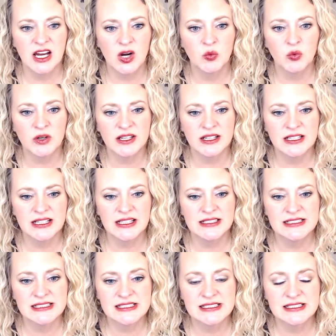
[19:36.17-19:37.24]
we're gonna
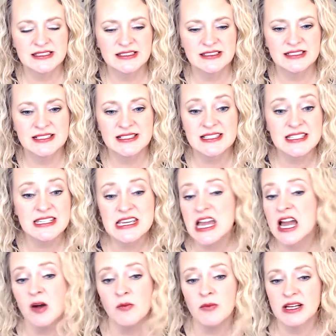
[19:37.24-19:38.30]
see
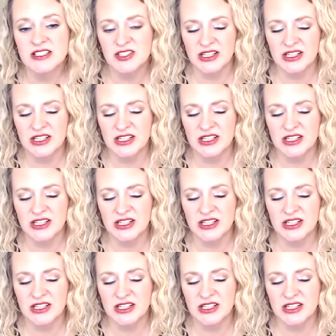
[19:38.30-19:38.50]
how much,